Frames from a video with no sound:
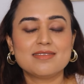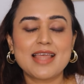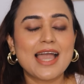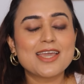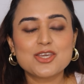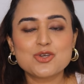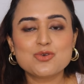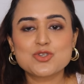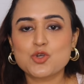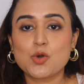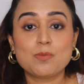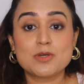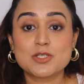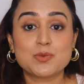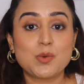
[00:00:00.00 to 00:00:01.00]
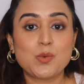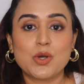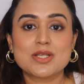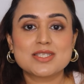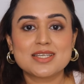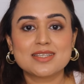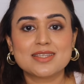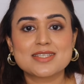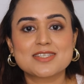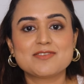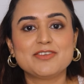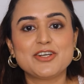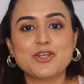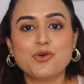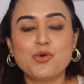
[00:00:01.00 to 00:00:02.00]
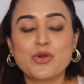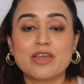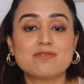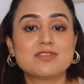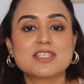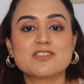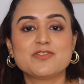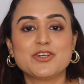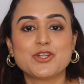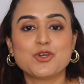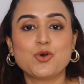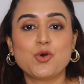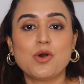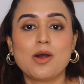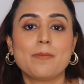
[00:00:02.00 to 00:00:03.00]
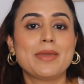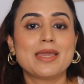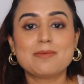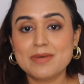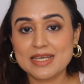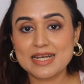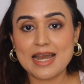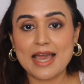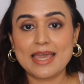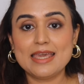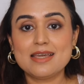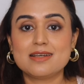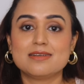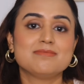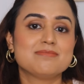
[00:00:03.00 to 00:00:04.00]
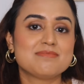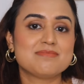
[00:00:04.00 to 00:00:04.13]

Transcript: thank you so much for watching this video. Give this video a big like.